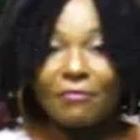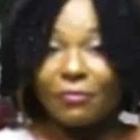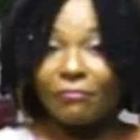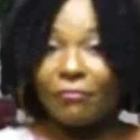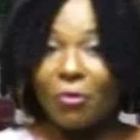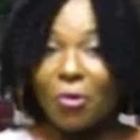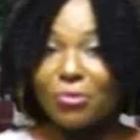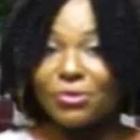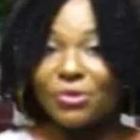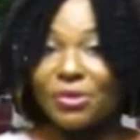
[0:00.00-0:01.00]
for 4
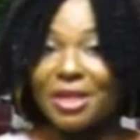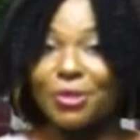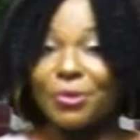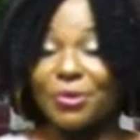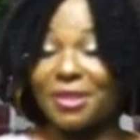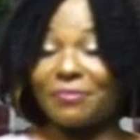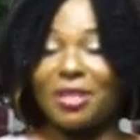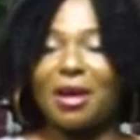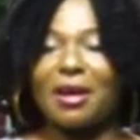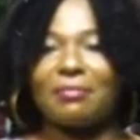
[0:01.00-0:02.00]
consecutive
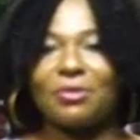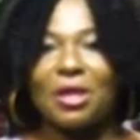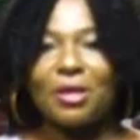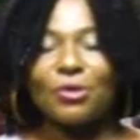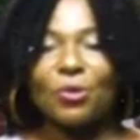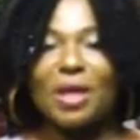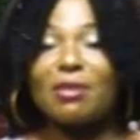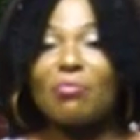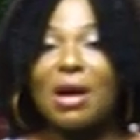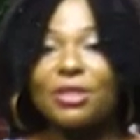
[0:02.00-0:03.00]
times. So you can
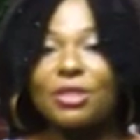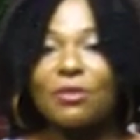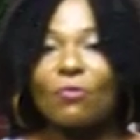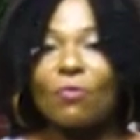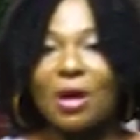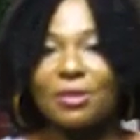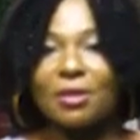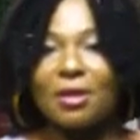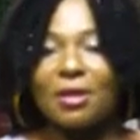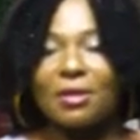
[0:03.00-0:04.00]
imagine what
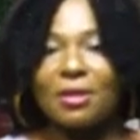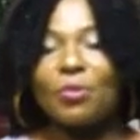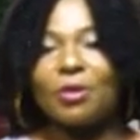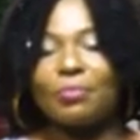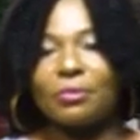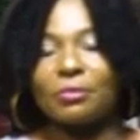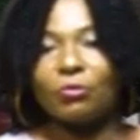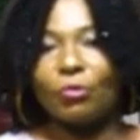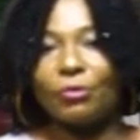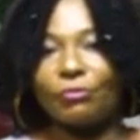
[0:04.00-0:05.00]
the people
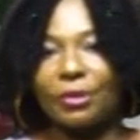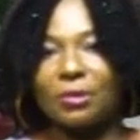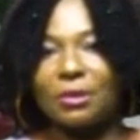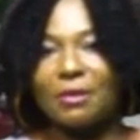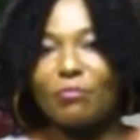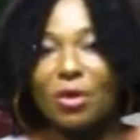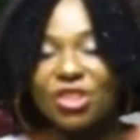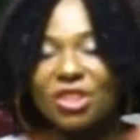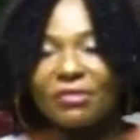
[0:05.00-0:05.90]
will feel, the much